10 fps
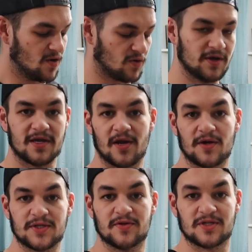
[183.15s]
or you can
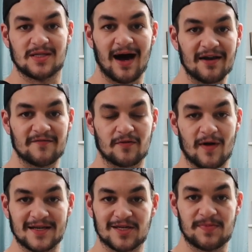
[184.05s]
also, there's a lot of
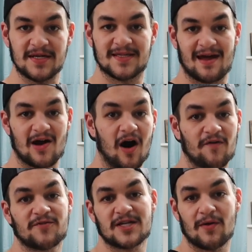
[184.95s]
recipes that
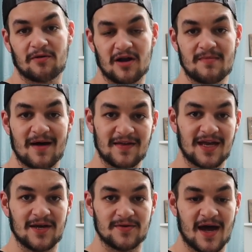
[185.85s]
call for sour cream on the
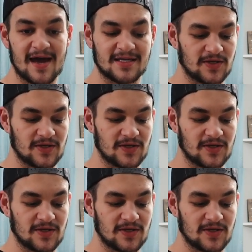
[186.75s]
keto diet,